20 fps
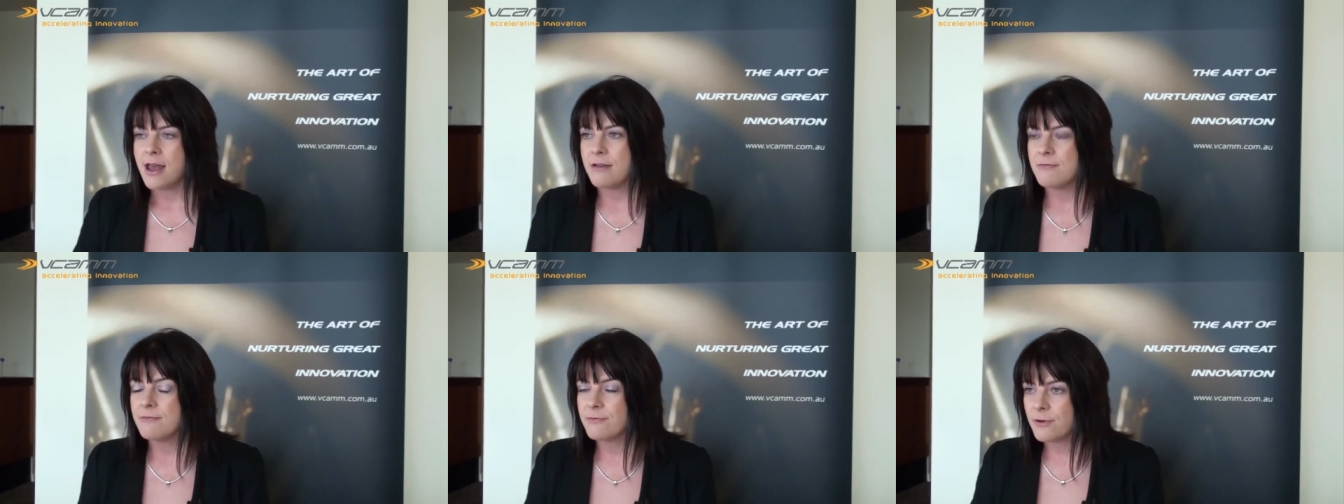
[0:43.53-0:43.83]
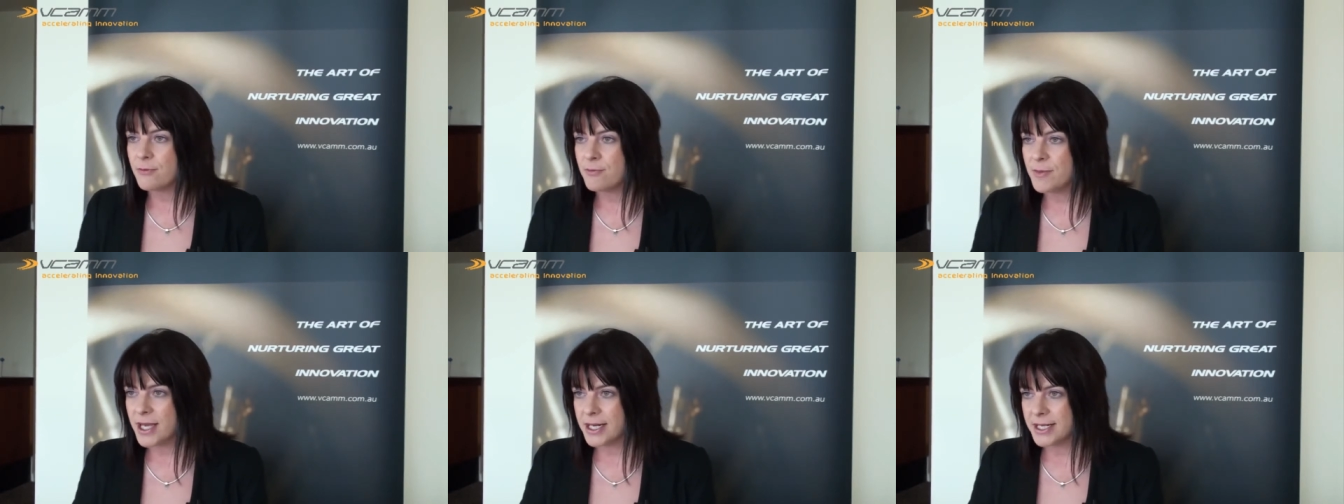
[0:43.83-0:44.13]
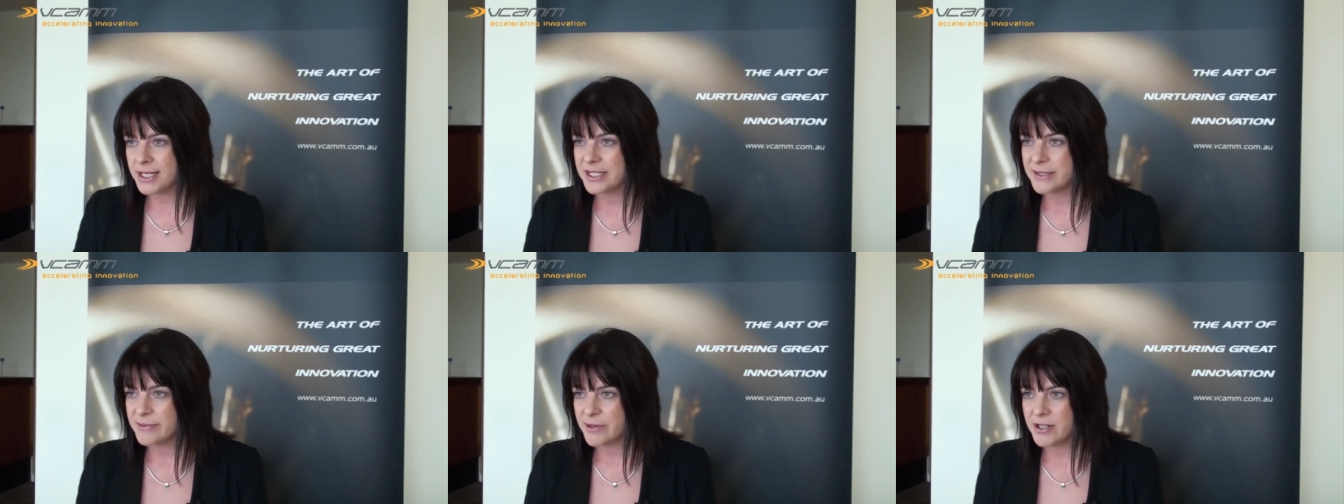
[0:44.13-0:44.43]
And from
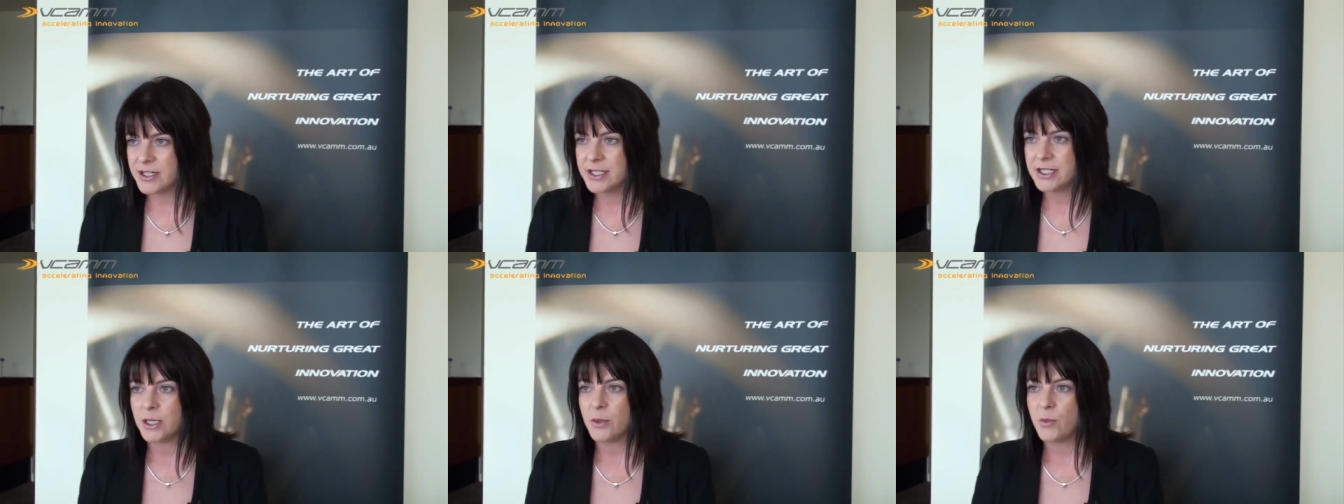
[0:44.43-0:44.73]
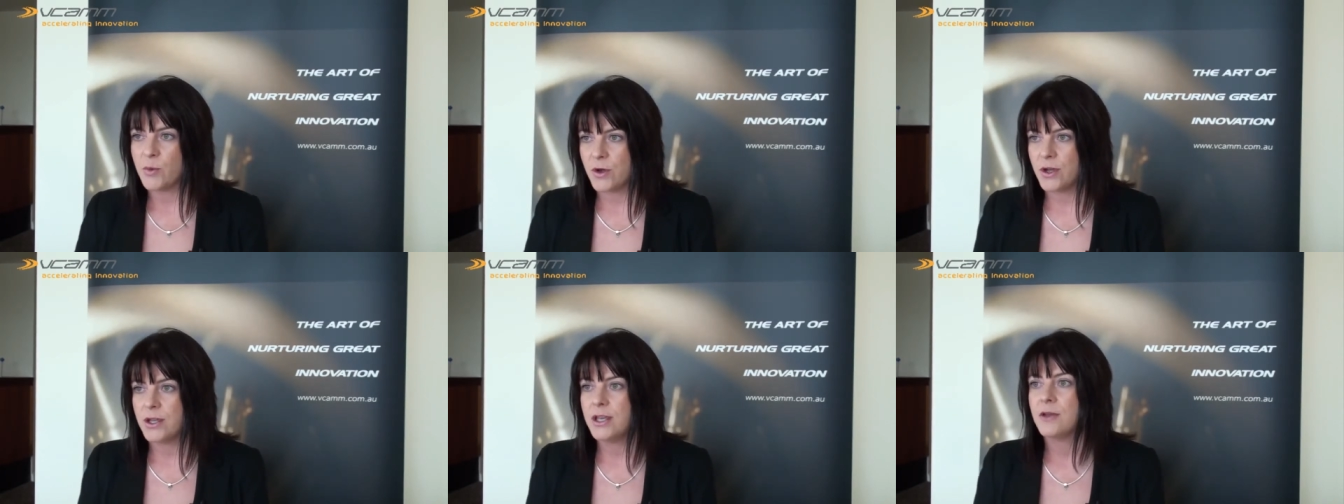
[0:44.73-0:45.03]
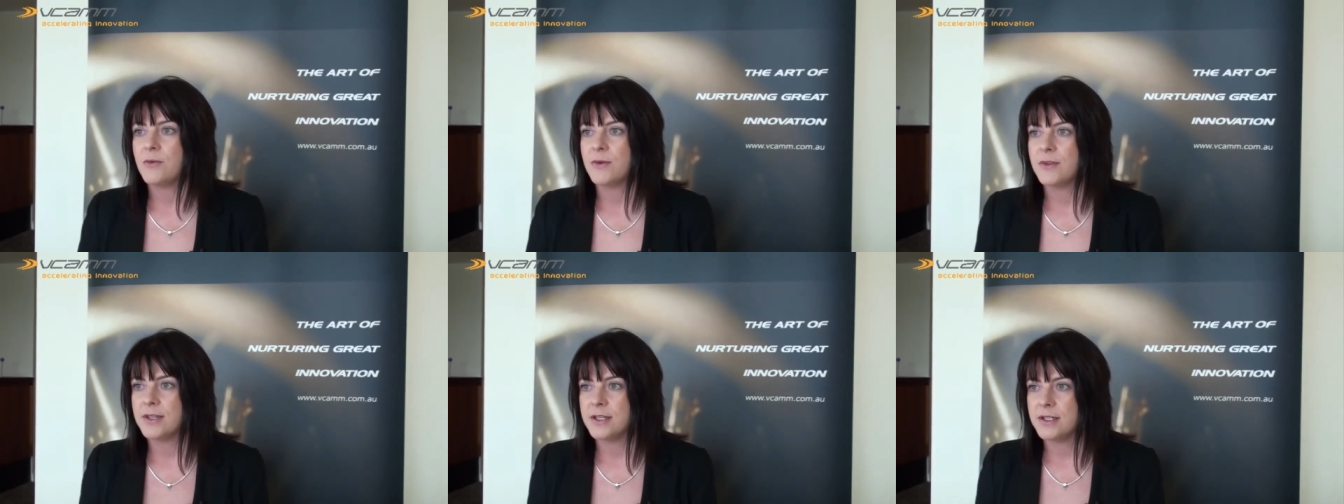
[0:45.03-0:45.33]
that experience in
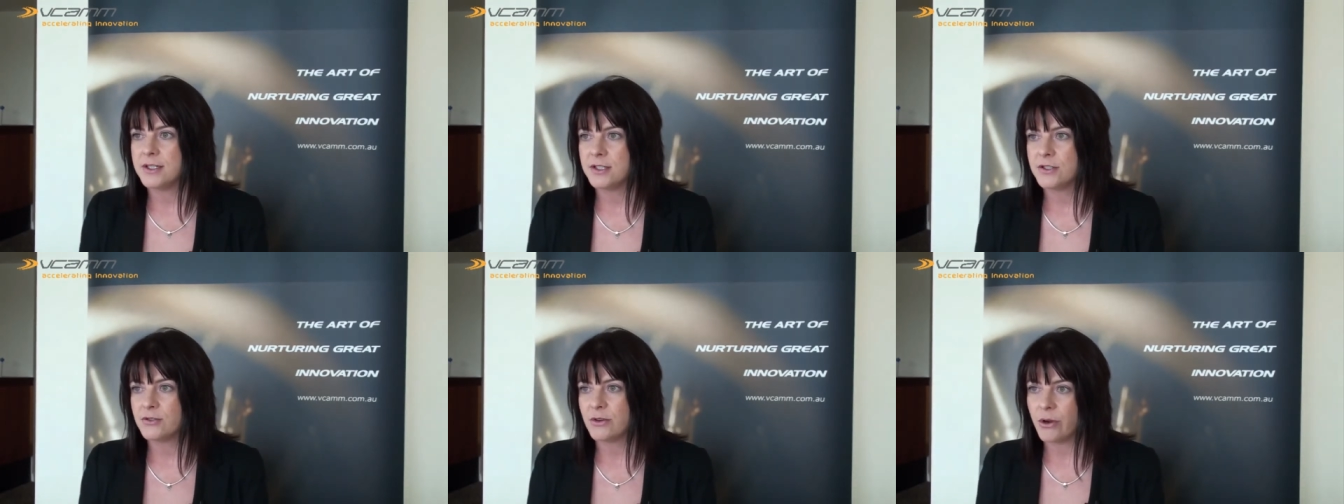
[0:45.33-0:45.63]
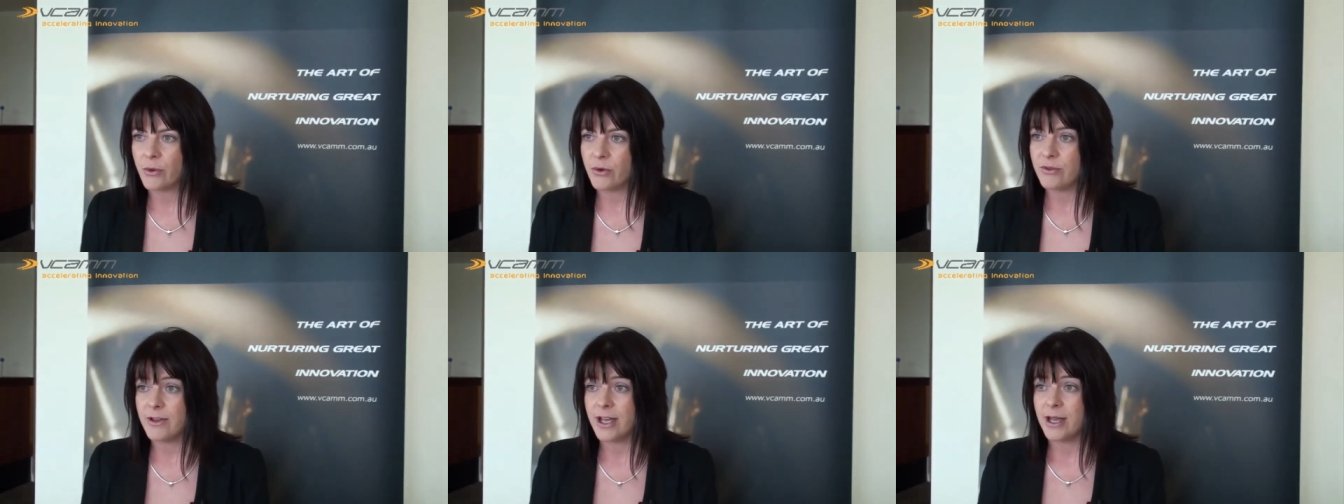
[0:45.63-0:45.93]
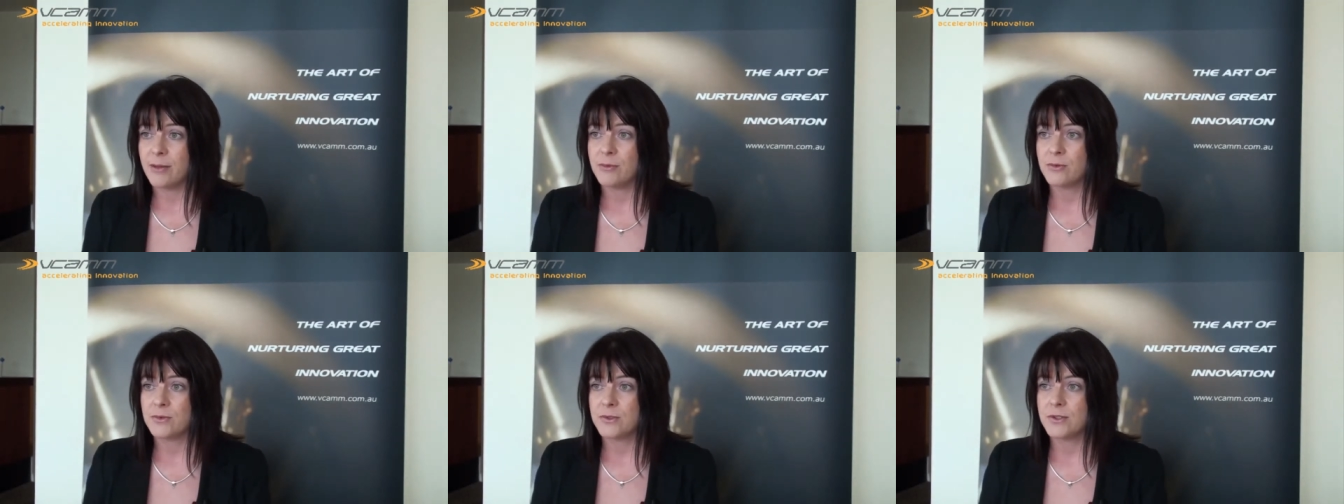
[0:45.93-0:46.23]
working with industry, we've
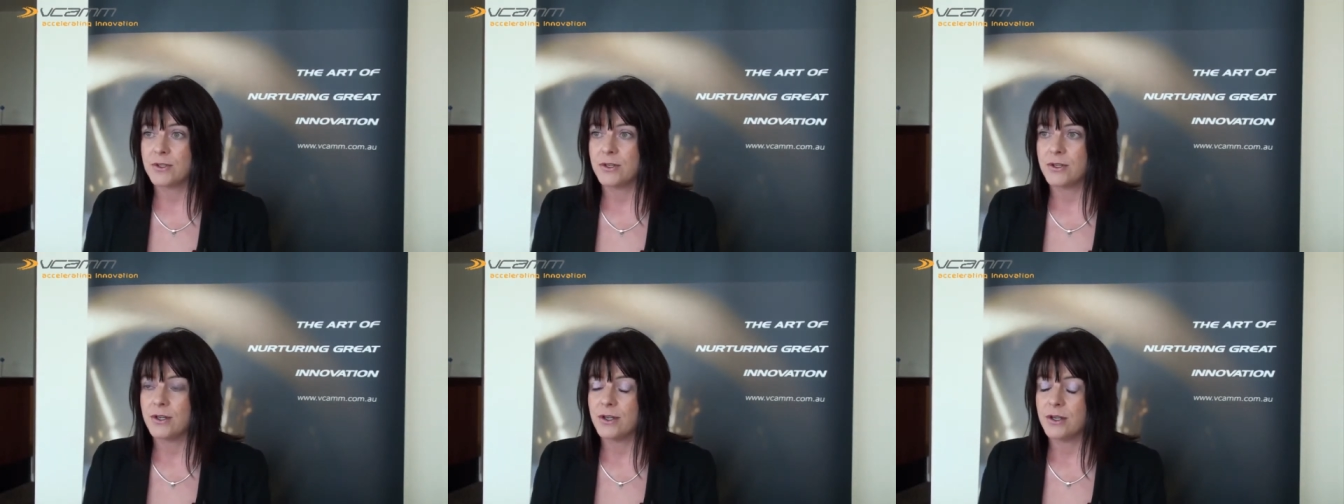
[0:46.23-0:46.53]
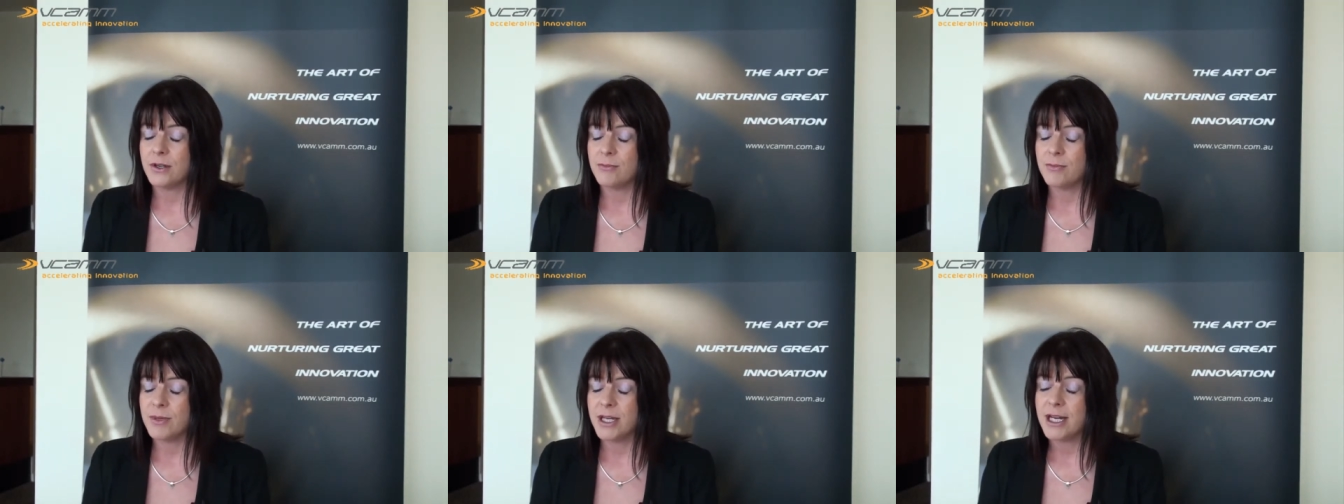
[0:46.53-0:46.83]
able to,